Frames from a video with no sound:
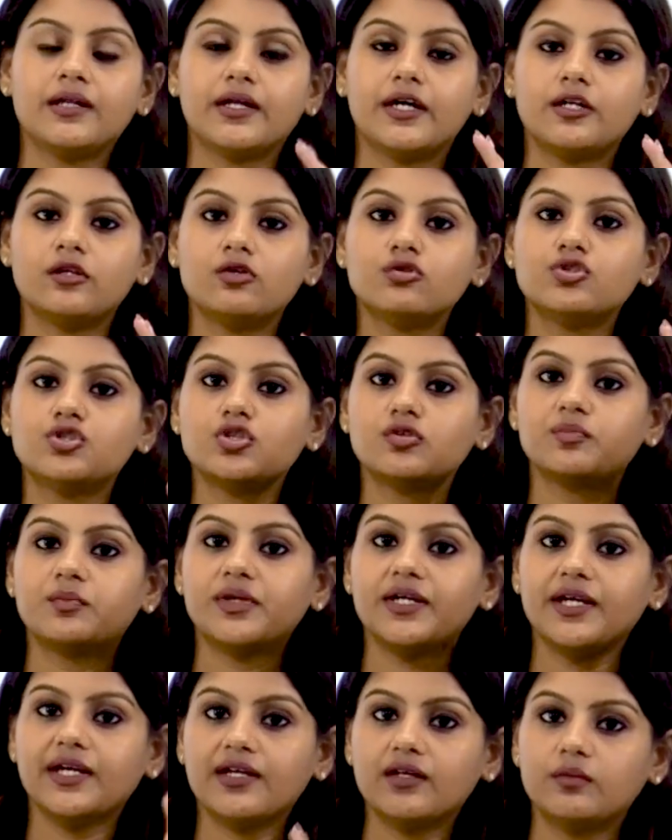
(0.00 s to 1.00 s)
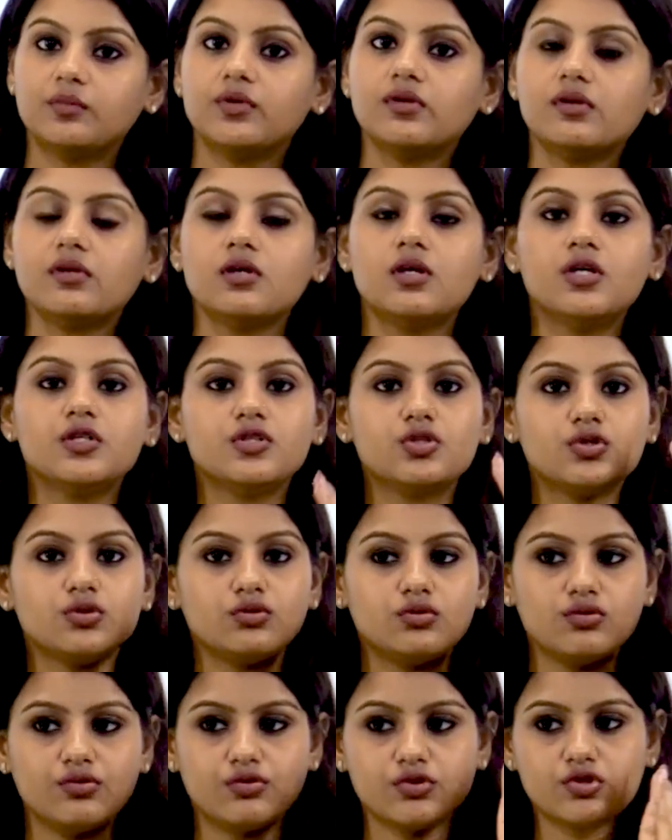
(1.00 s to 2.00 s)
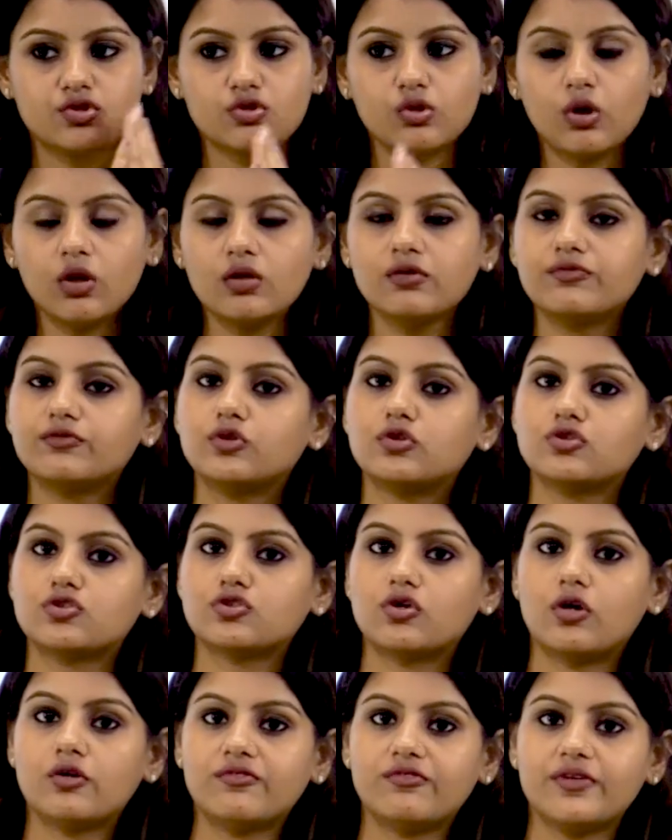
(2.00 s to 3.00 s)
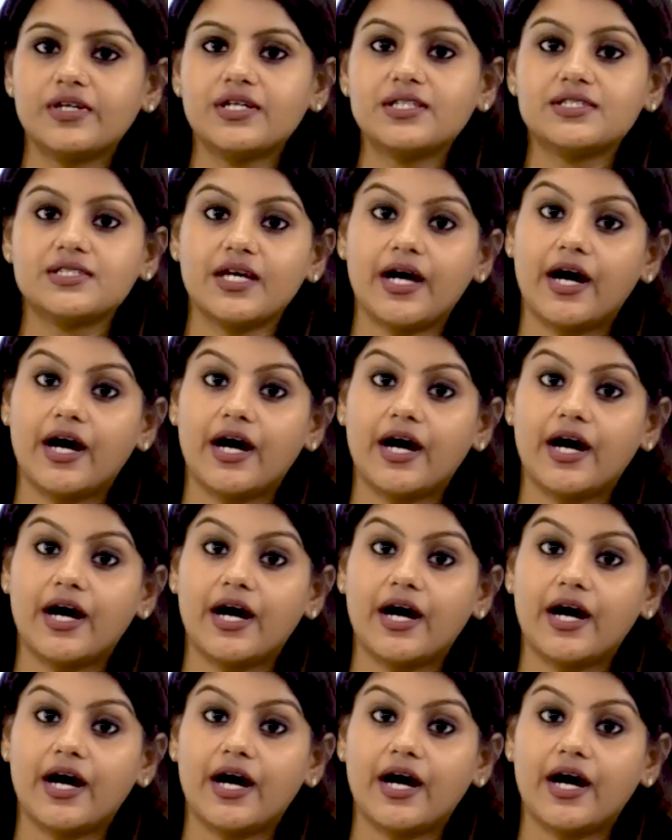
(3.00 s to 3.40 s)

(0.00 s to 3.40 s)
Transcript: that you should be able to resolve those conflicts,